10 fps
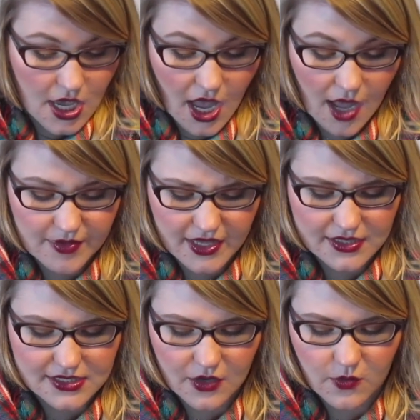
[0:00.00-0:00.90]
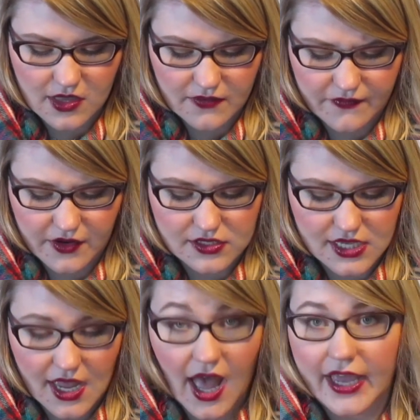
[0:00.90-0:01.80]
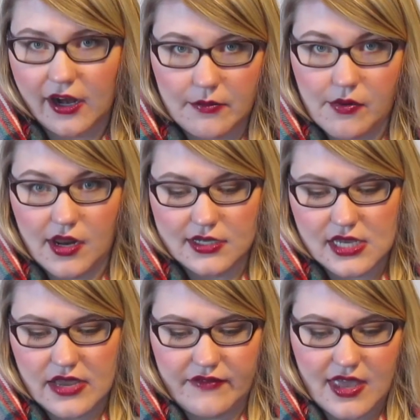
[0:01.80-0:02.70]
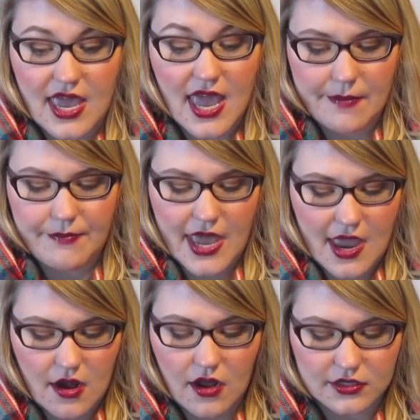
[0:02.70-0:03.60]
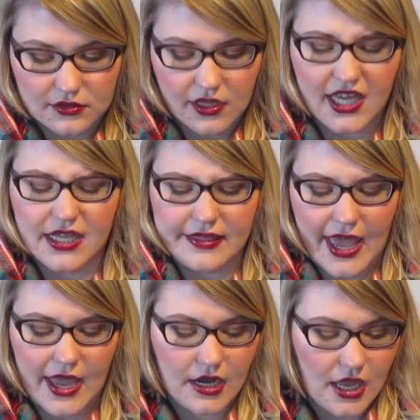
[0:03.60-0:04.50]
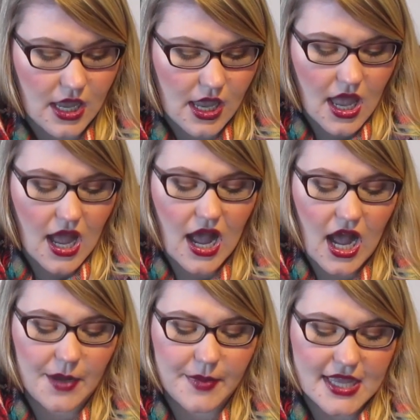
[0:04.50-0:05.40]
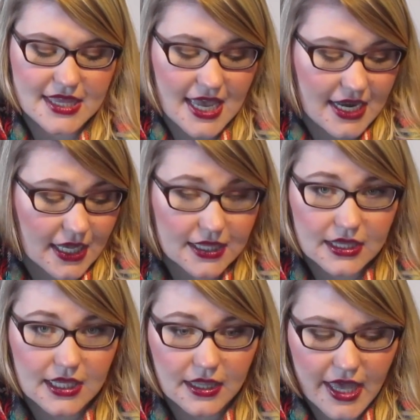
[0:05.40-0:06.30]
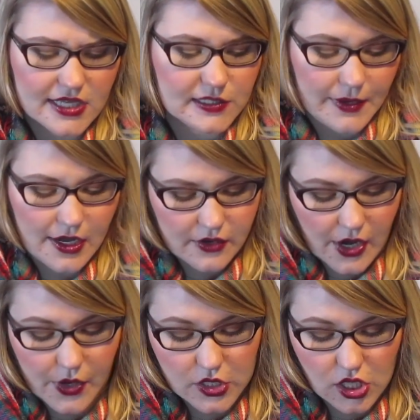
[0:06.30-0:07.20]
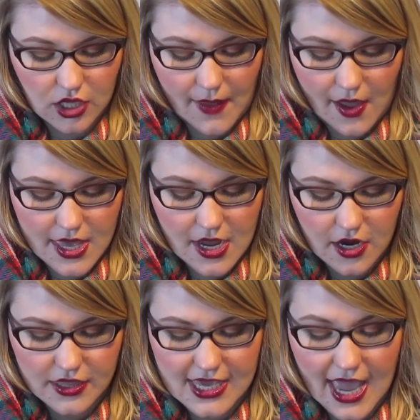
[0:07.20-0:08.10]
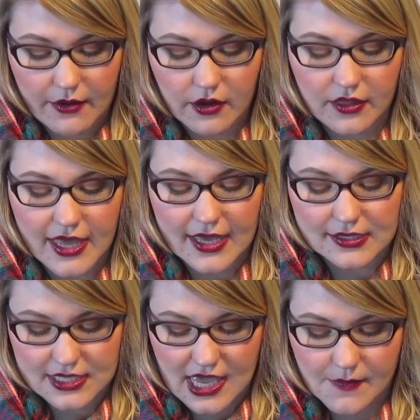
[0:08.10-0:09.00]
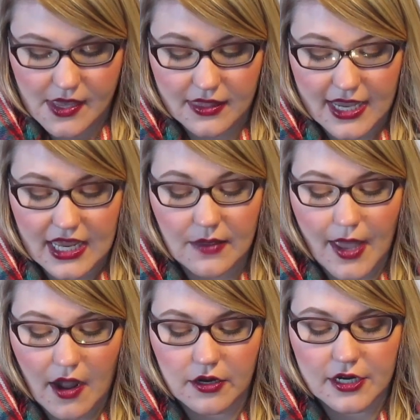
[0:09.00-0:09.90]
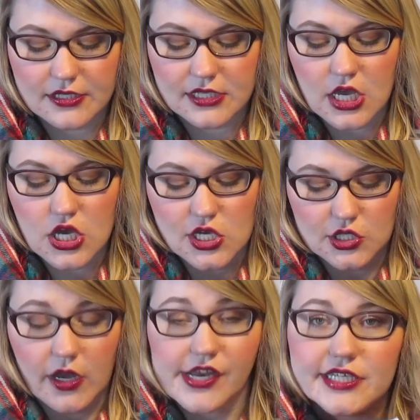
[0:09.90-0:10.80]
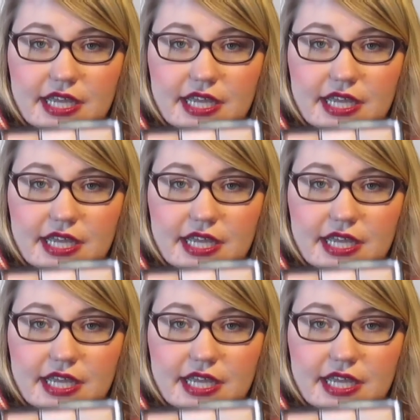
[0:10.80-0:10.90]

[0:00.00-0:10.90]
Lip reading: And that's like one of the first like higher end products that I've like hit pan on like that. And then the last powder I want to talk about are the Hourglass Ambient Lighting Powders. So I just